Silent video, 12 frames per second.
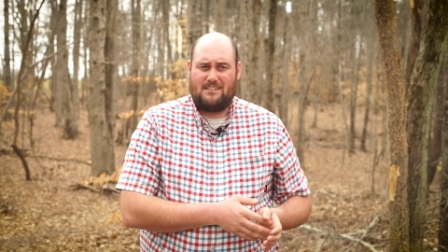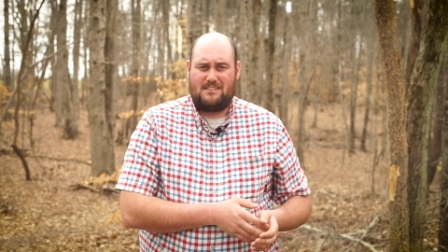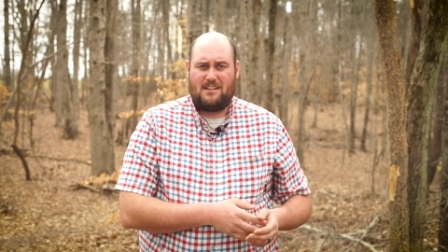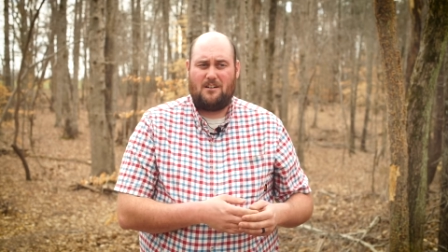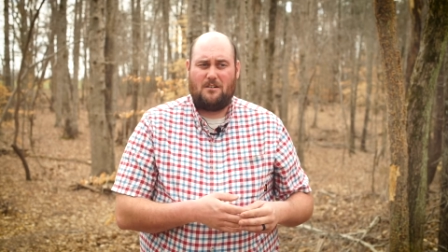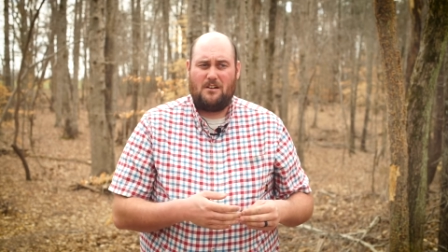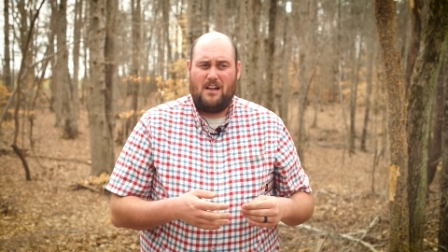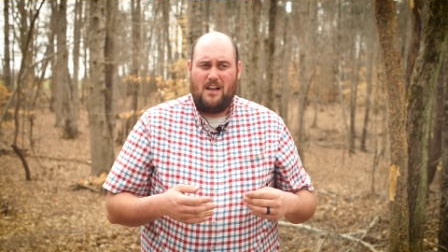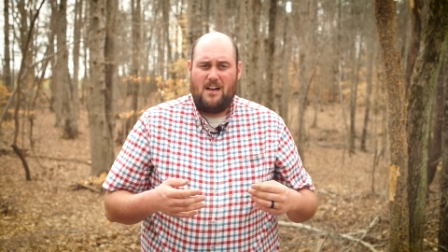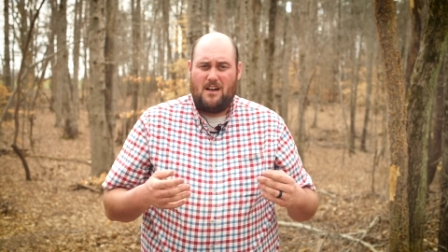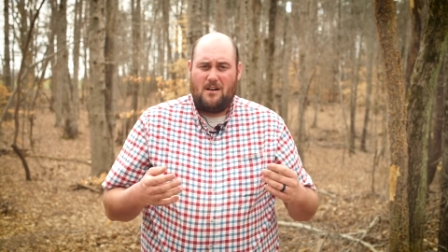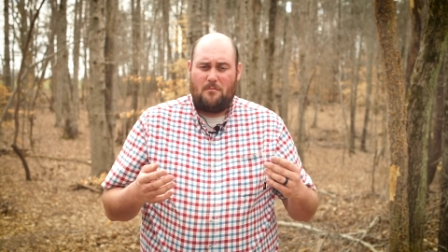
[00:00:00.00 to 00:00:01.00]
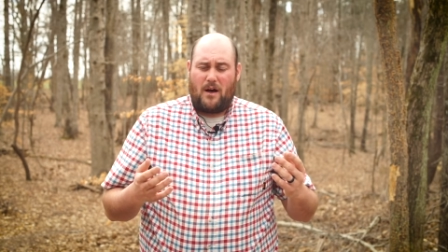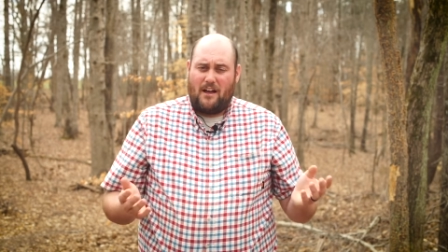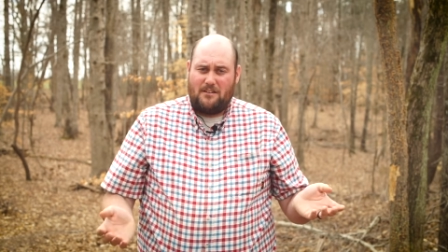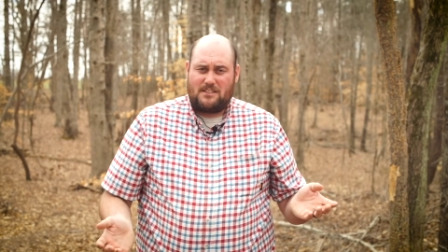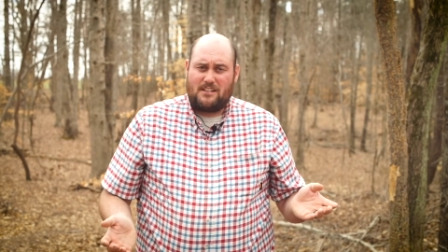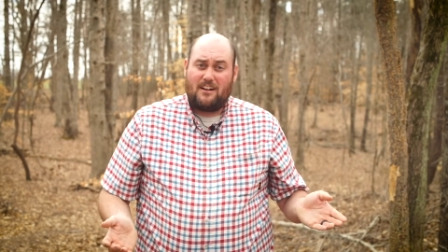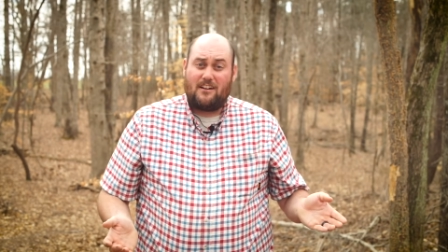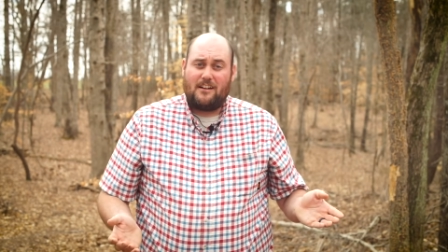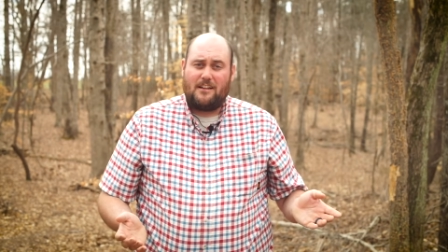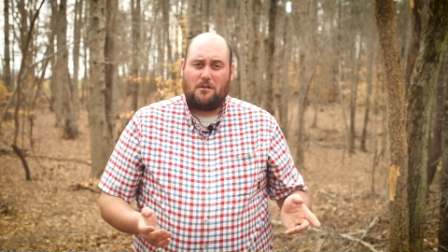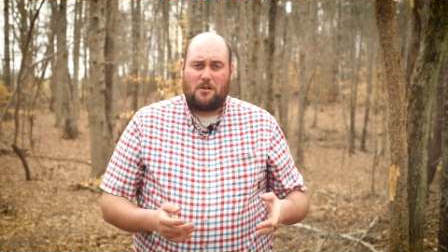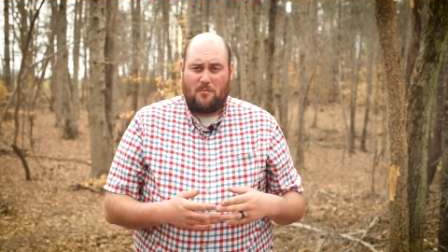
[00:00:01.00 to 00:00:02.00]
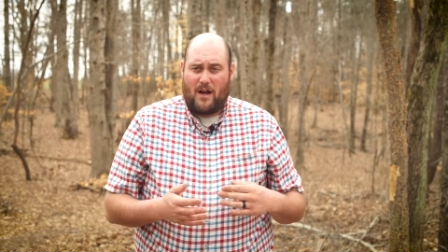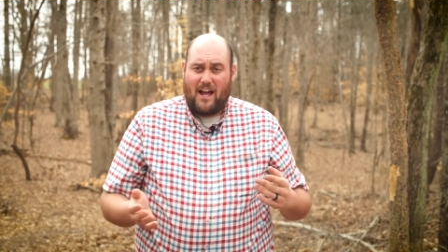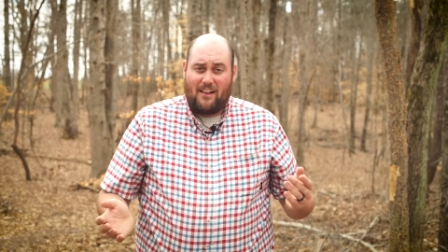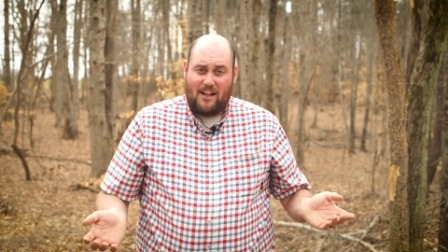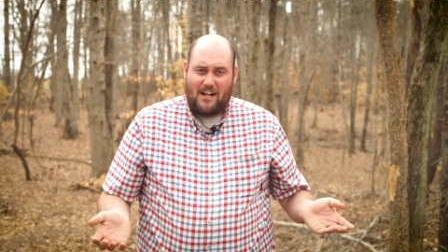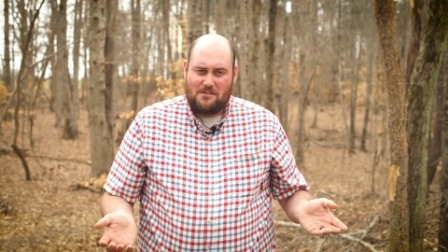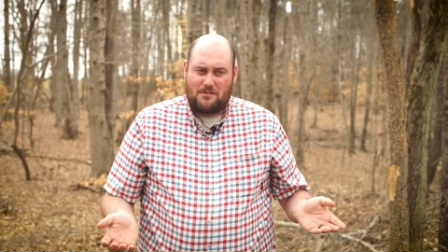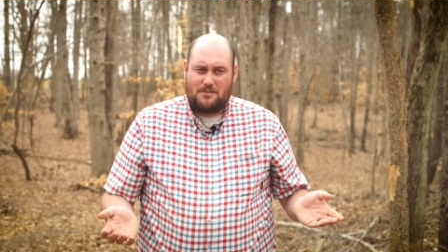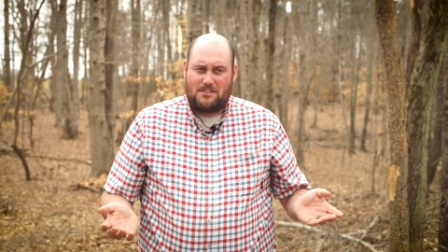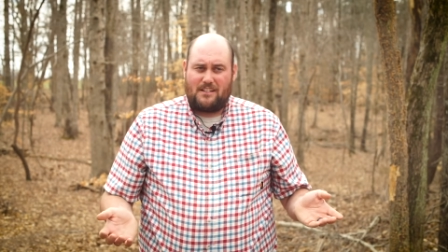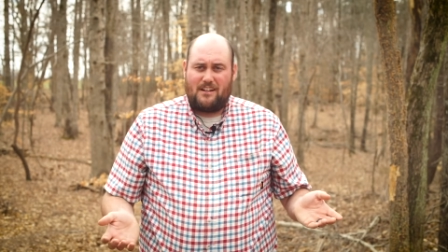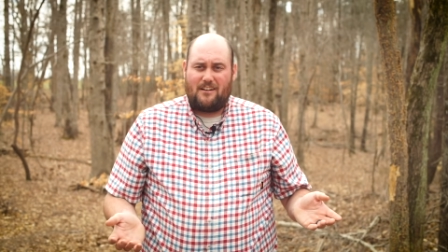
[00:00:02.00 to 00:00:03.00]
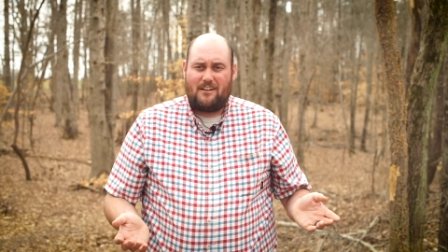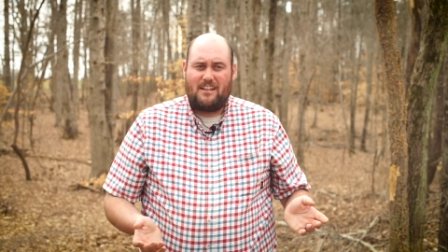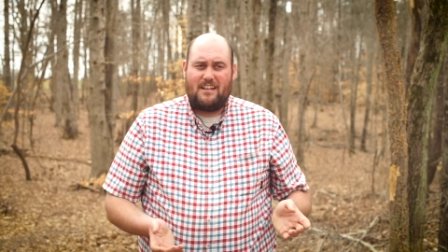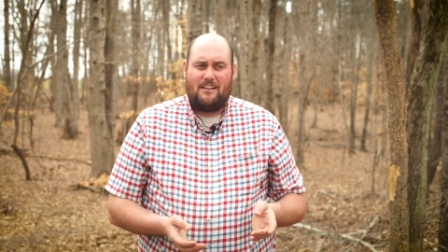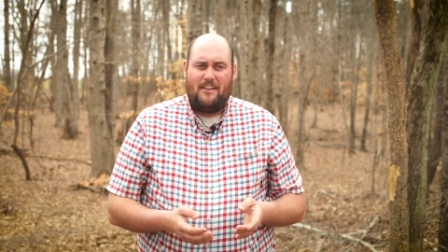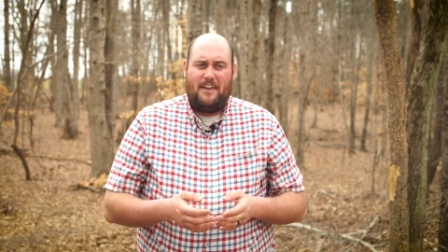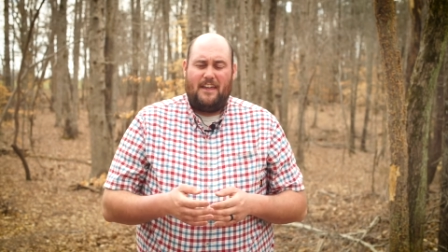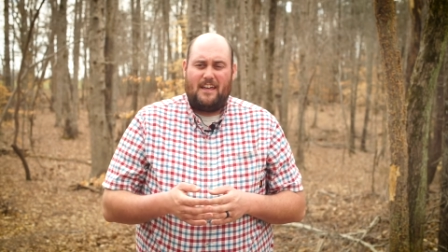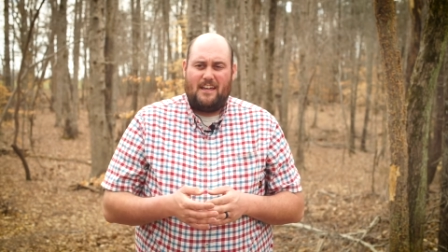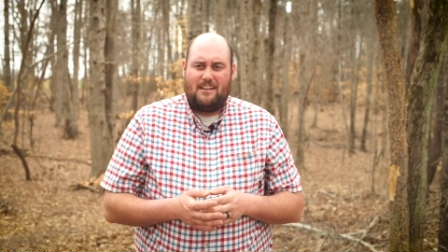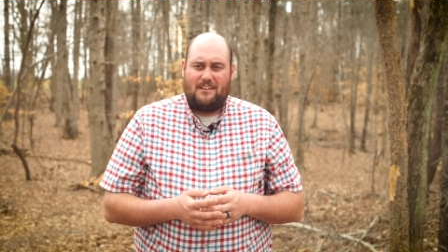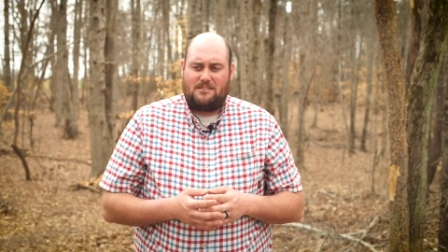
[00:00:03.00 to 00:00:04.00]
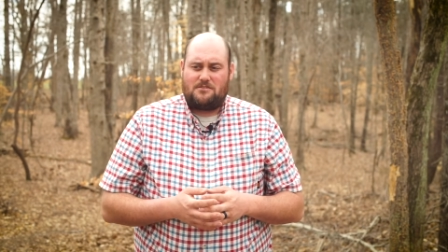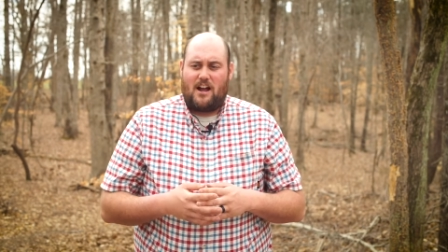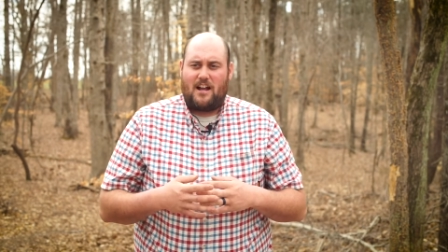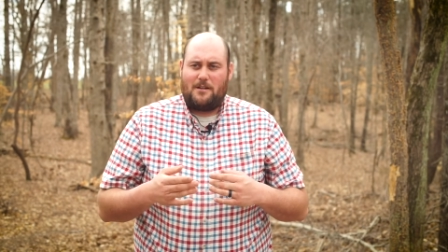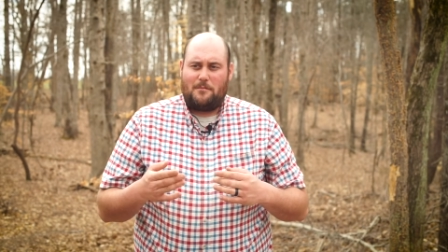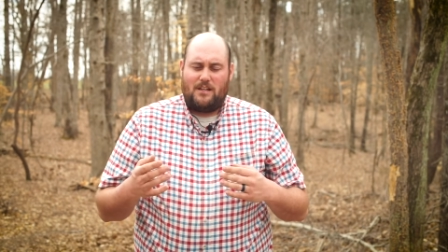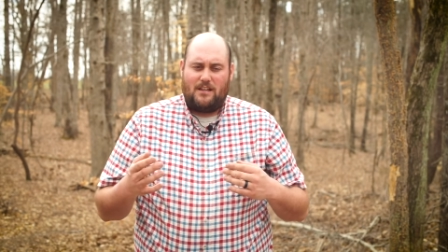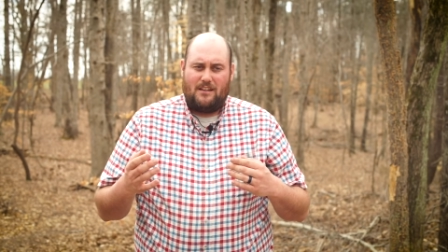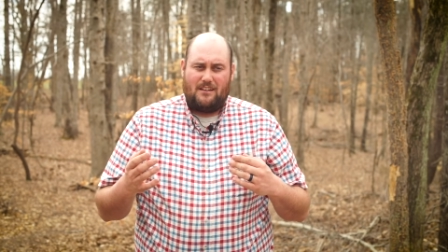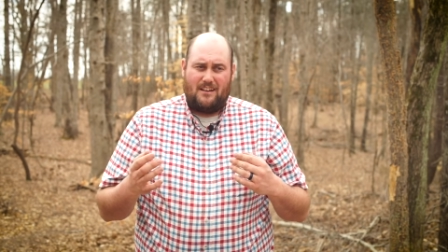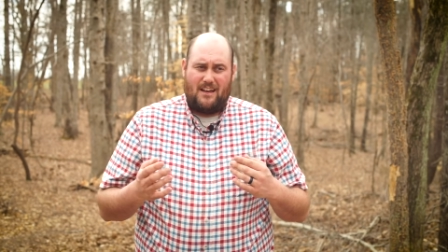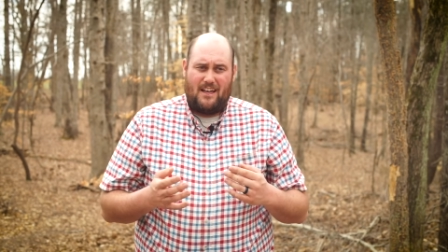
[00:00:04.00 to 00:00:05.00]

So biosecurity, or biological security, is trying to be